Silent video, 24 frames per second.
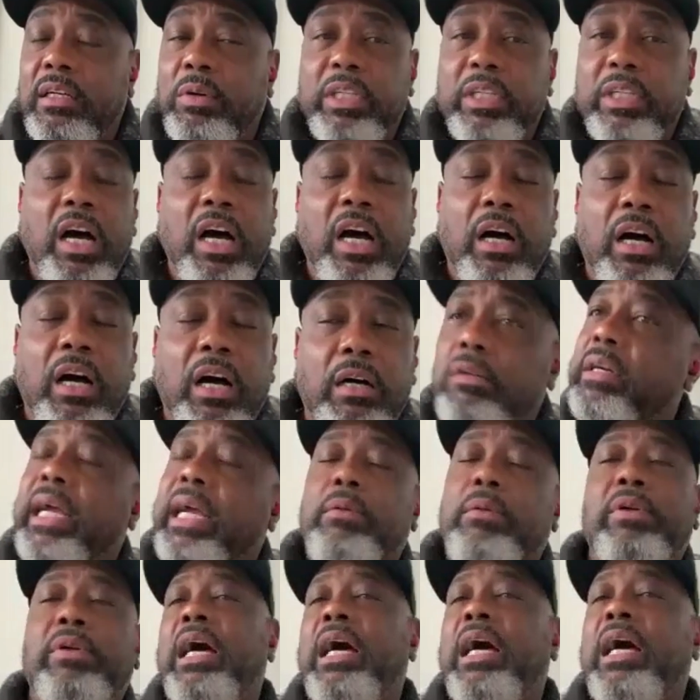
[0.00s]
Well, no.
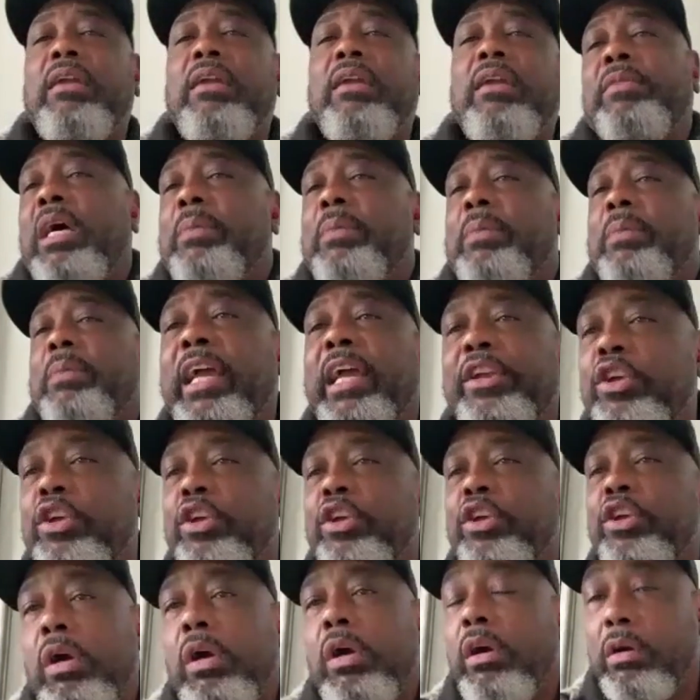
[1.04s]
Okay, well, I, I'm not paying
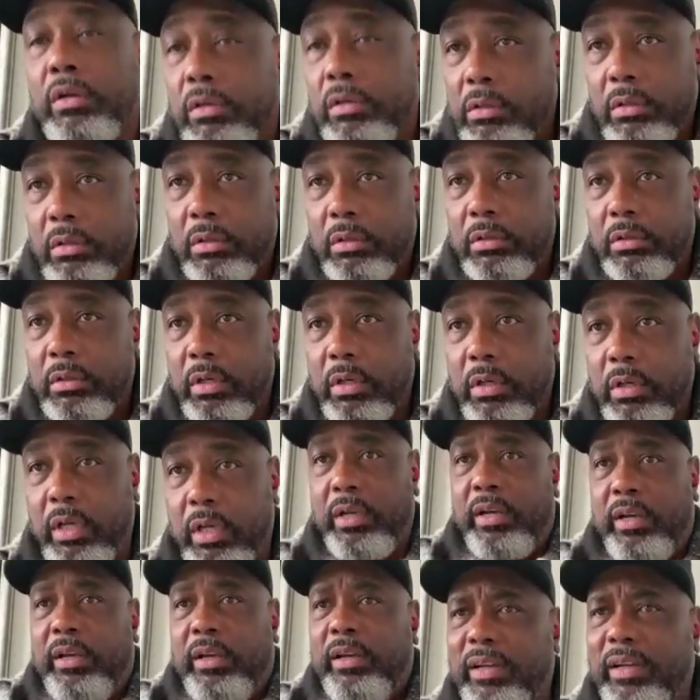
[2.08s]
you or her.
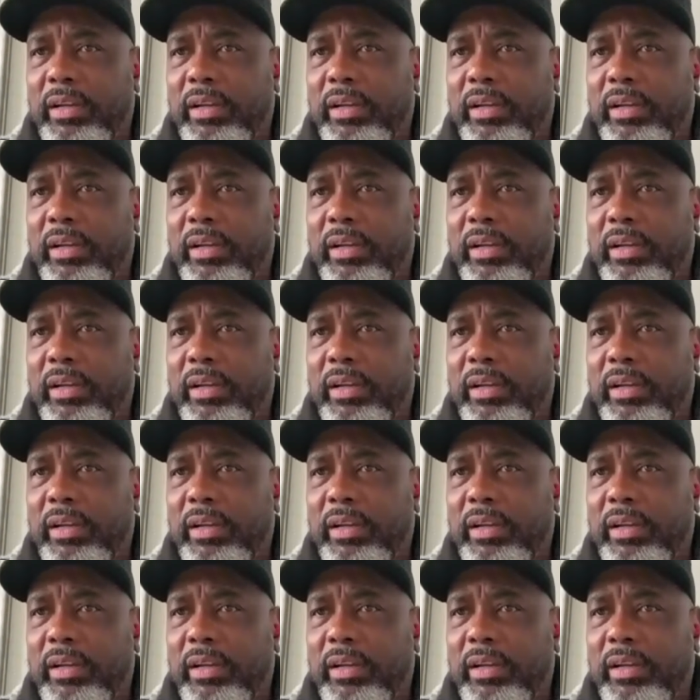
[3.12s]
I